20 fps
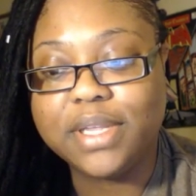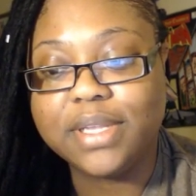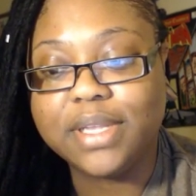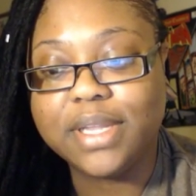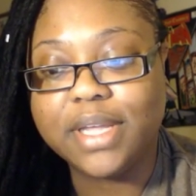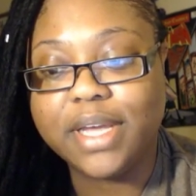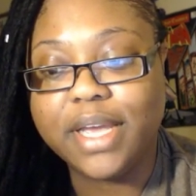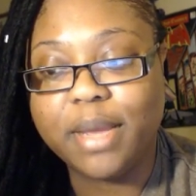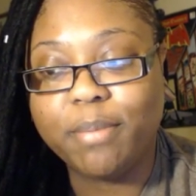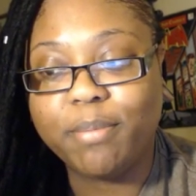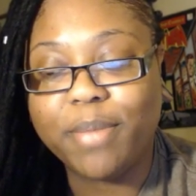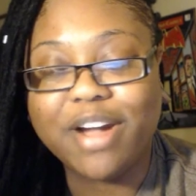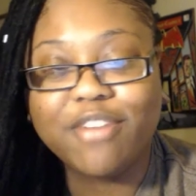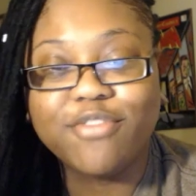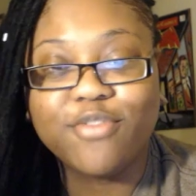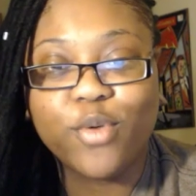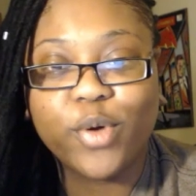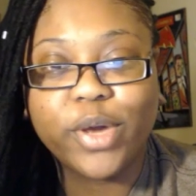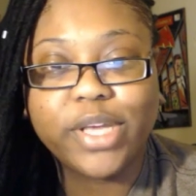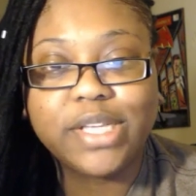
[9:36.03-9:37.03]
feeling like
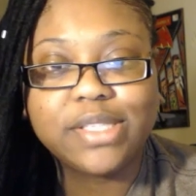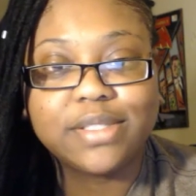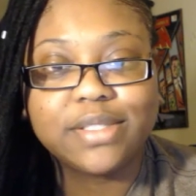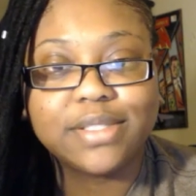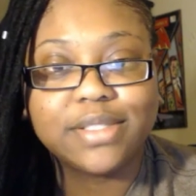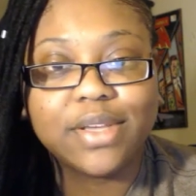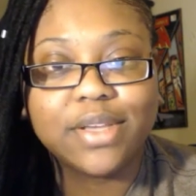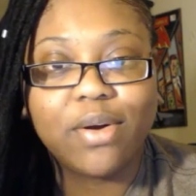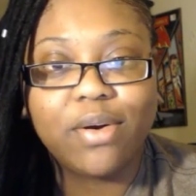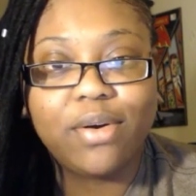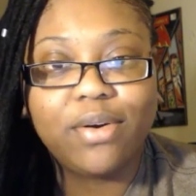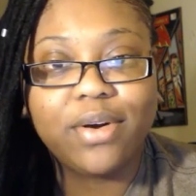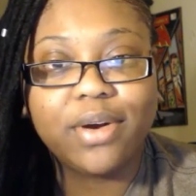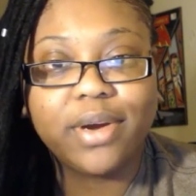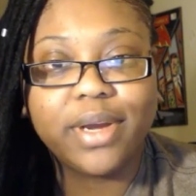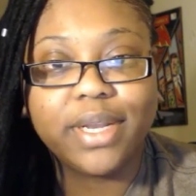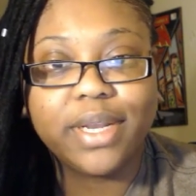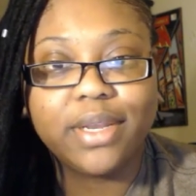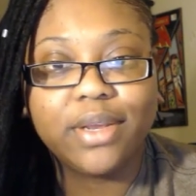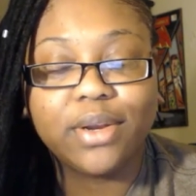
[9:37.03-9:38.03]
my voice is
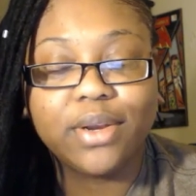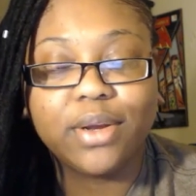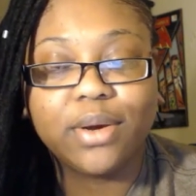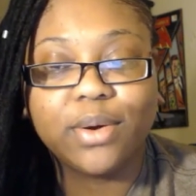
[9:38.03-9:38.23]
gone,